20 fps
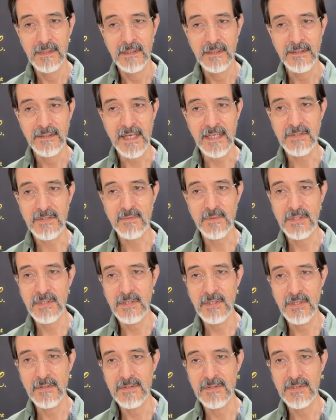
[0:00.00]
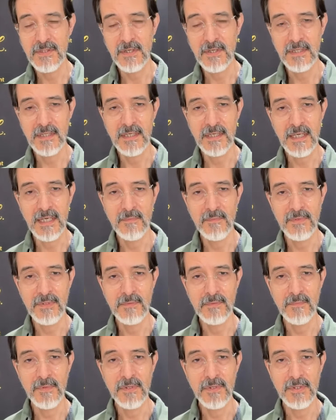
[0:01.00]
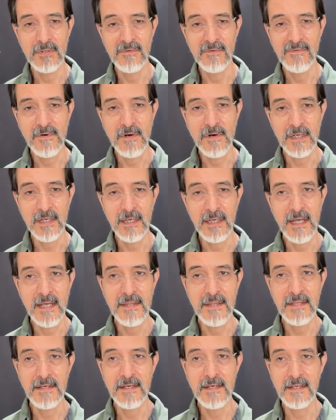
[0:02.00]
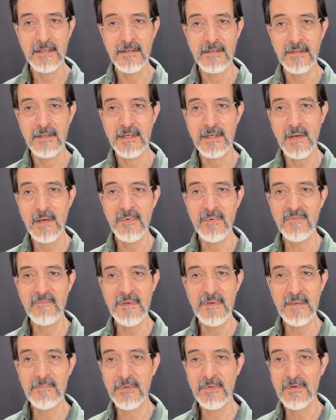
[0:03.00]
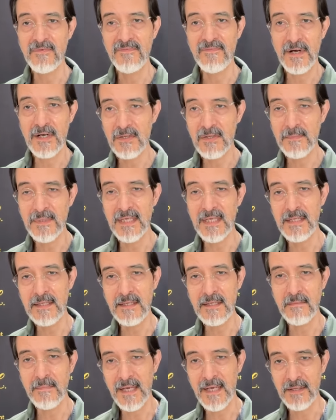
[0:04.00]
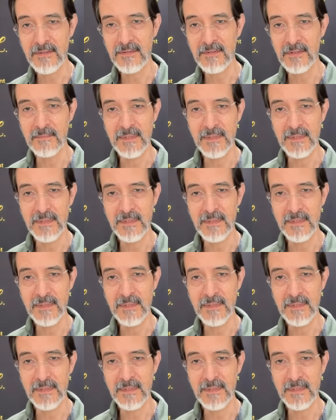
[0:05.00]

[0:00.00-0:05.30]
that's when you know it's starting to get more euphoric. And then you know the number of people who follow me into the bathroom.